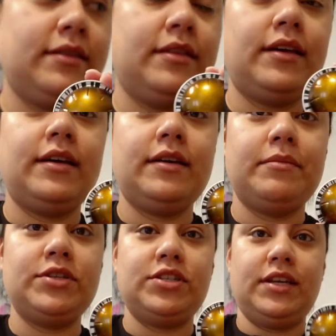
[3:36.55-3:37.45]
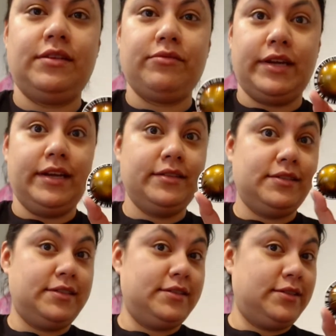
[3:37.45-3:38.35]
the machine
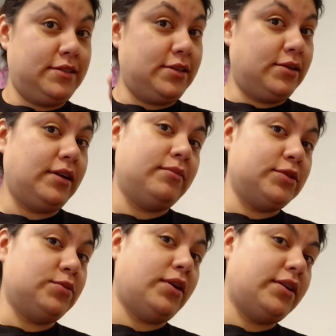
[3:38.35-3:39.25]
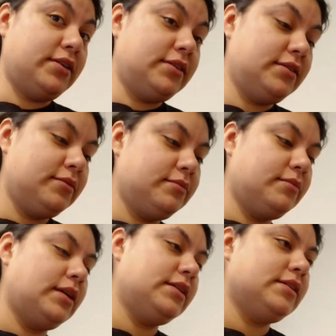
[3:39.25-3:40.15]
reads to know how much water
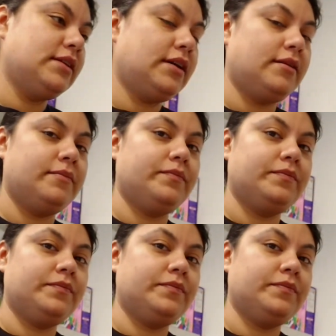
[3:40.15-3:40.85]
to